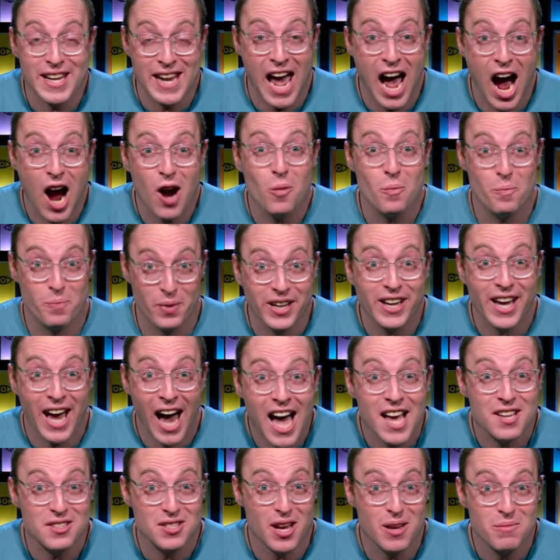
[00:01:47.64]
now,
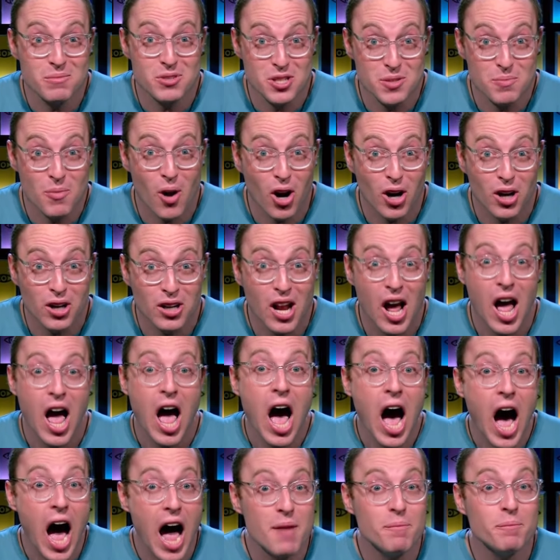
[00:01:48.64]
because I'm smart,
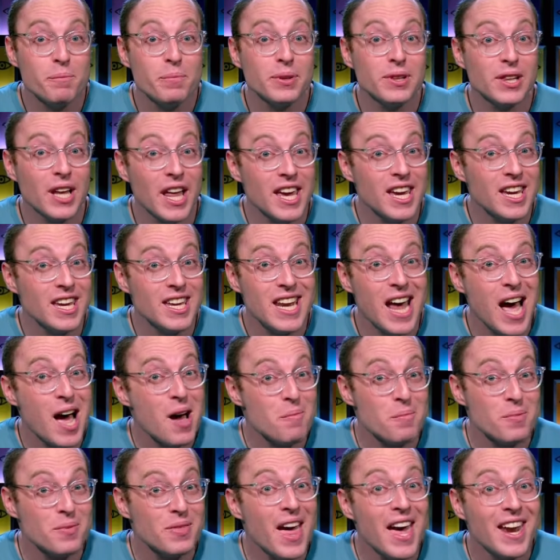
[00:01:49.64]
I'm playing
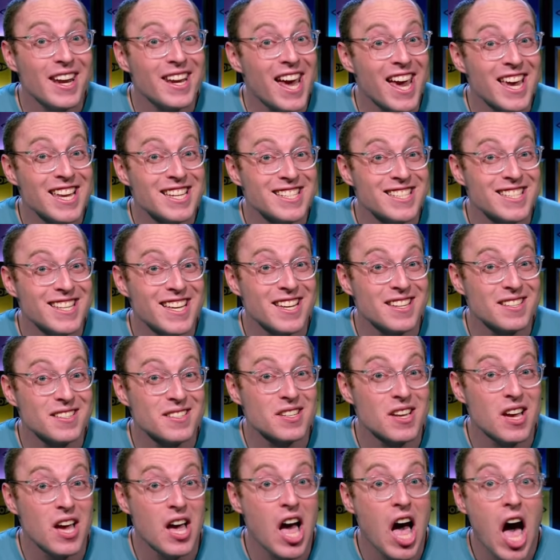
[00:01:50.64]
up that niceness.